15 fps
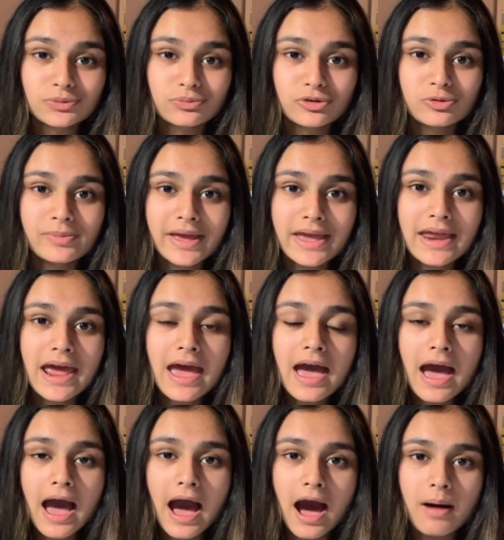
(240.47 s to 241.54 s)
a roommate,
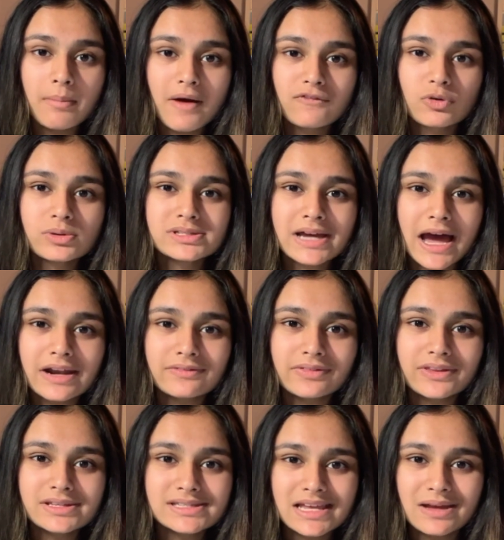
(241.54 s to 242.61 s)
everyone's kind of
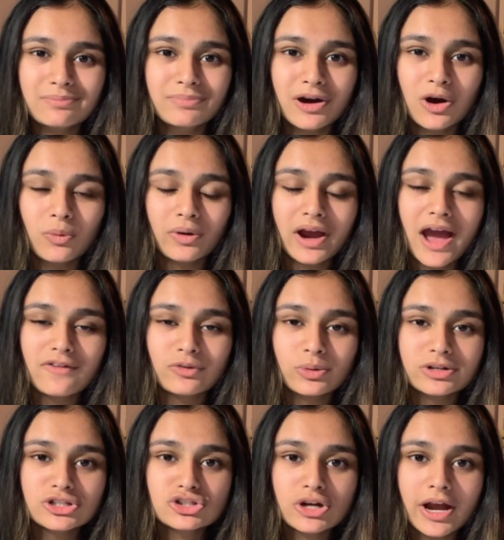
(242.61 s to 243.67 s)
in the same boat where
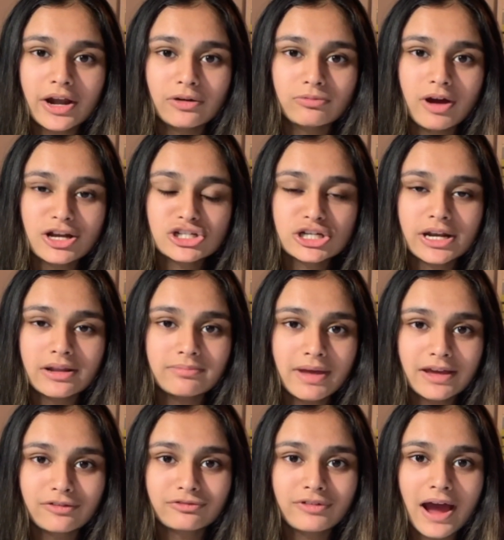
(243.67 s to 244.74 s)
everyone's trying to rush in and
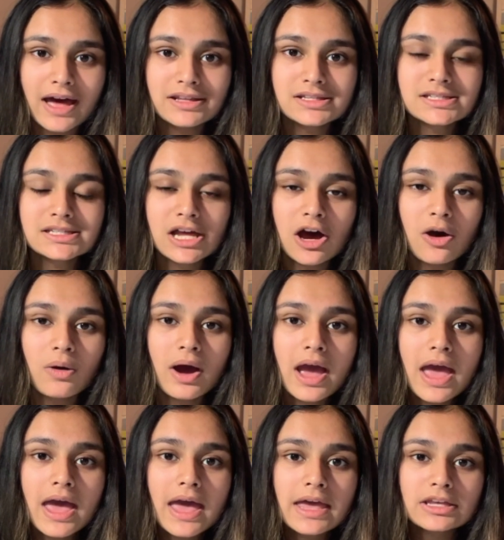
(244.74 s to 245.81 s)
make friends. So
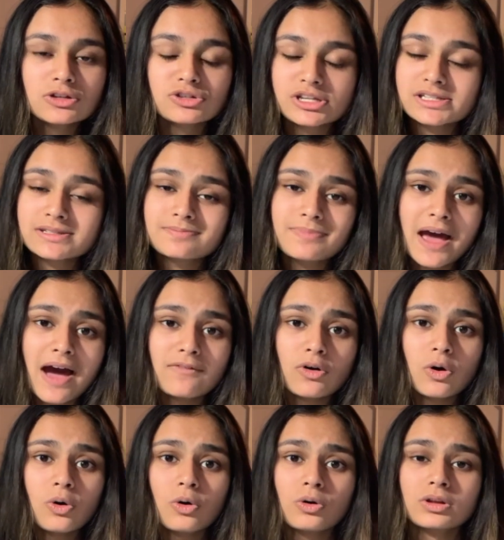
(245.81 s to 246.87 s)
you just have a
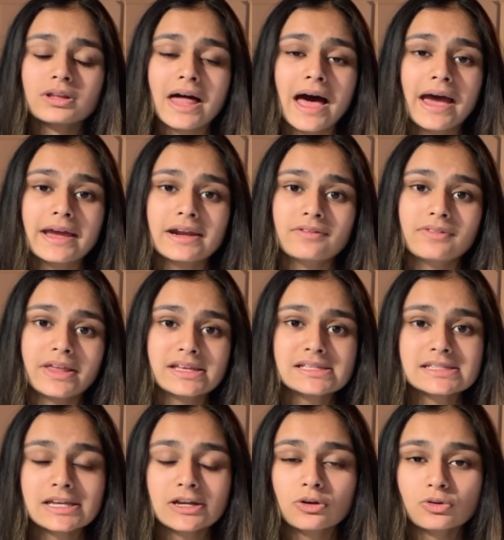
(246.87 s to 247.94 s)
whole line of
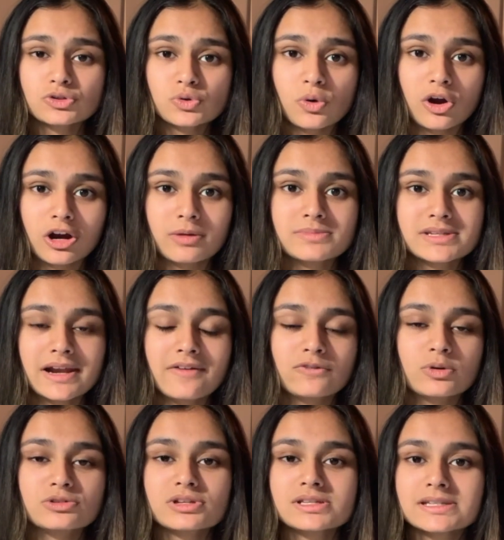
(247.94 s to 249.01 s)
single dorms, and
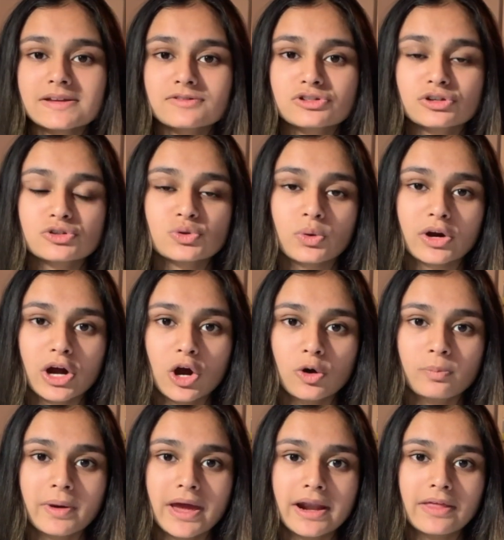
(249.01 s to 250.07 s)
everyone just leaves their door
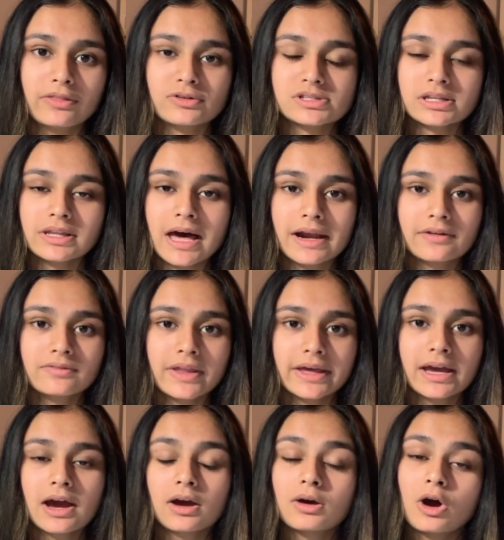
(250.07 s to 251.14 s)
open, and there's a lot of
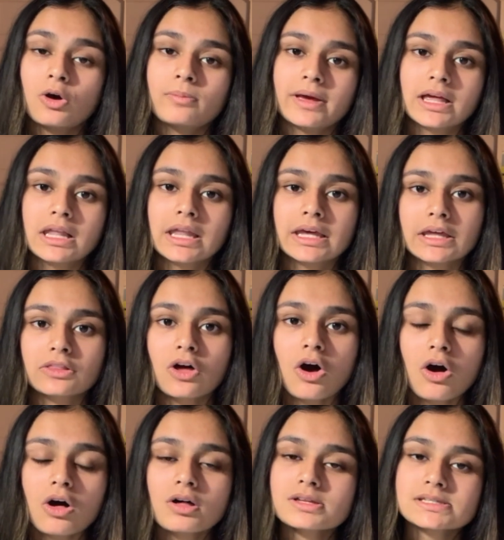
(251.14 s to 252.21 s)
commingling in the
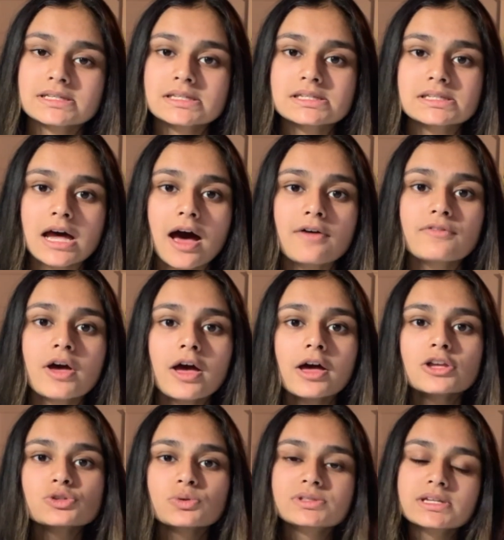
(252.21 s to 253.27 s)
halls and stuff.
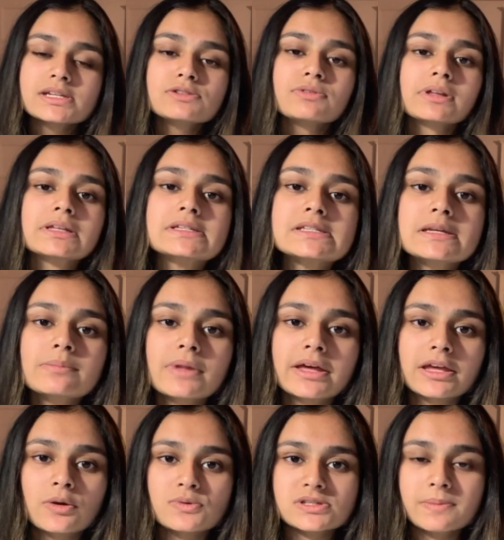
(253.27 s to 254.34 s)
So it didn't really seem
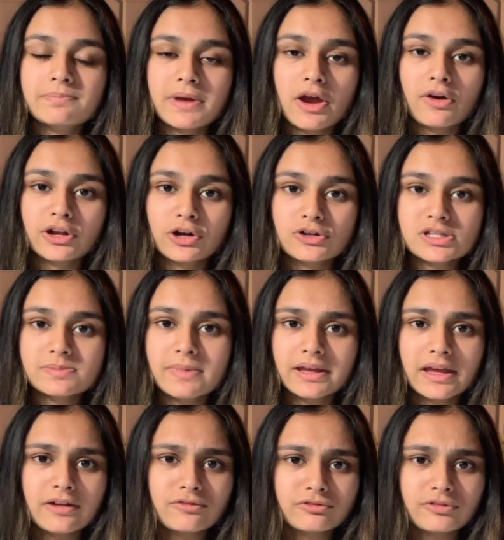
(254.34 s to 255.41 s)
like it was a barrier to
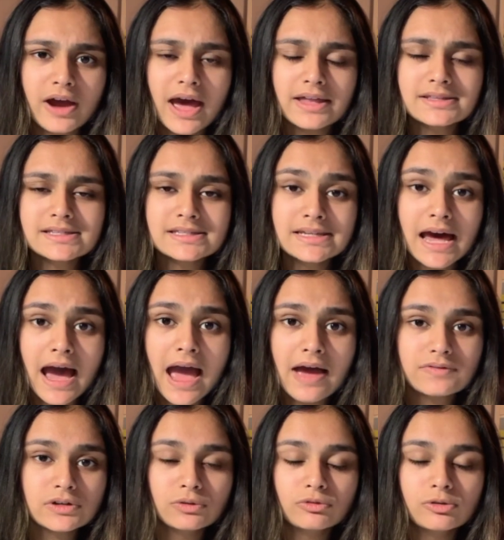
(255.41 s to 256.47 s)
making friends not
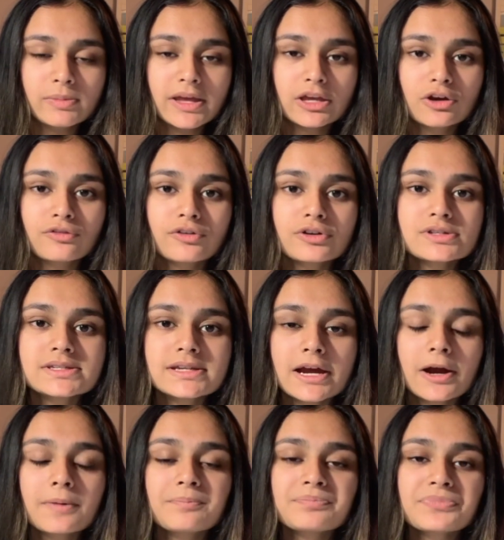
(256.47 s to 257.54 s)
having a roommate your first
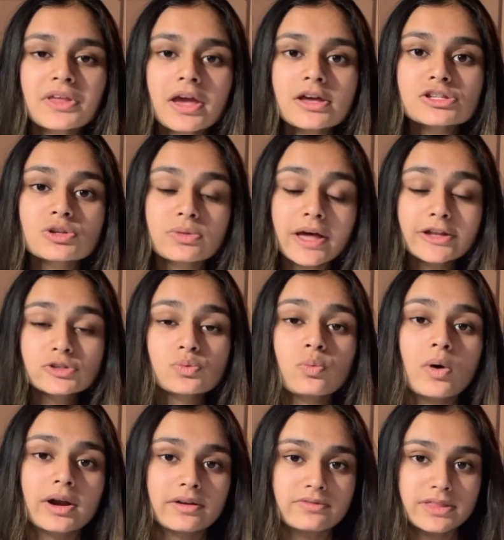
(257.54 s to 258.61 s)
year. So that's
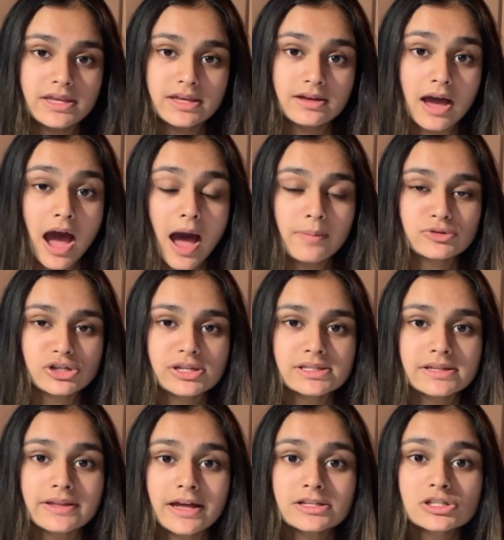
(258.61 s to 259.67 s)
one of the options,
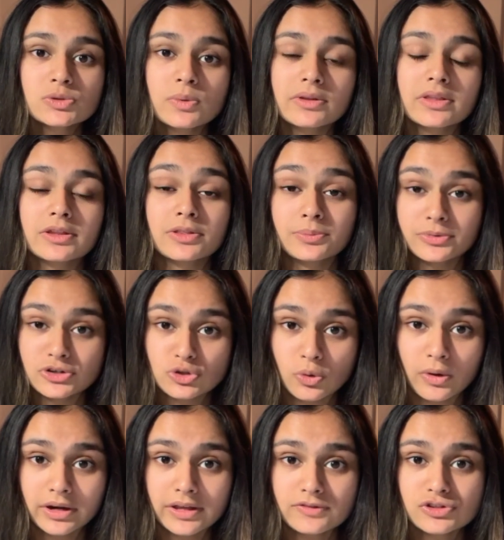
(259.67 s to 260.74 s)
and that's the one that the
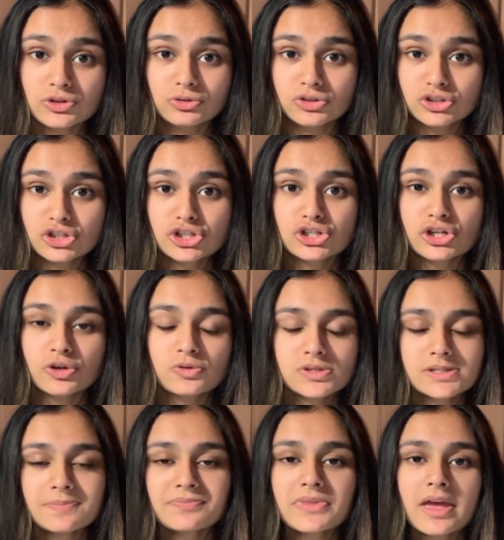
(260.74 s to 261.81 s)
majority of students
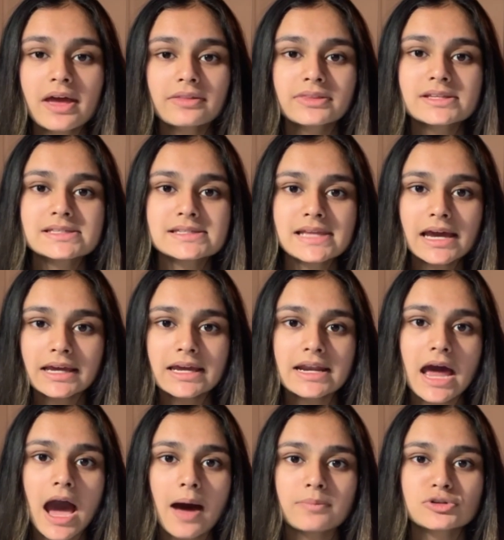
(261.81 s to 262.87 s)
choose. The second
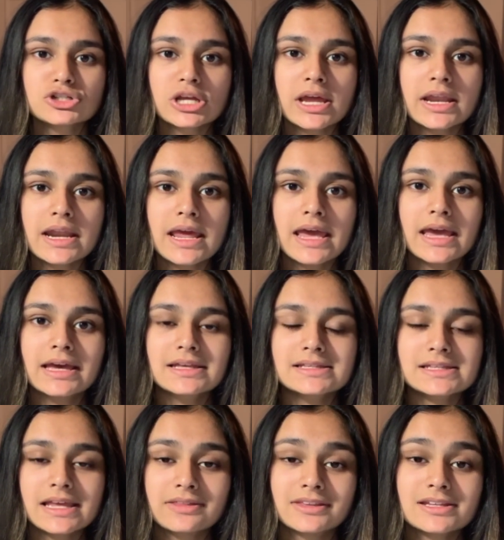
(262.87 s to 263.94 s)
option
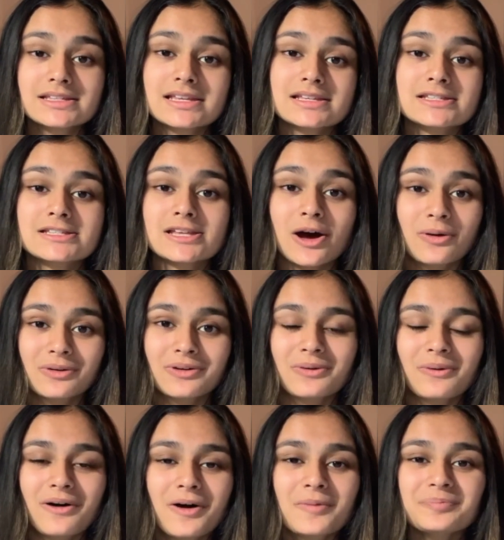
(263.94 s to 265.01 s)
is, this is so
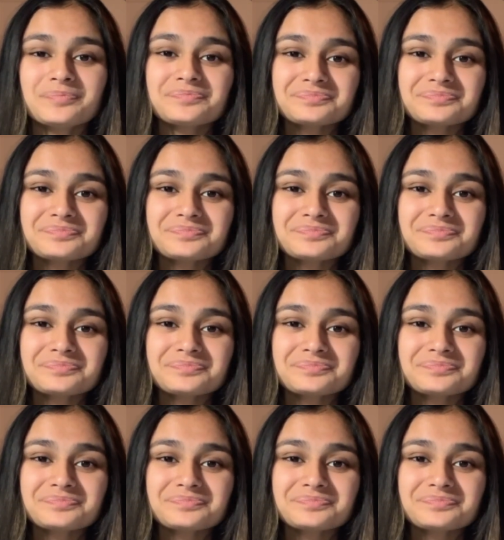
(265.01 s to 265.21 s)
cool.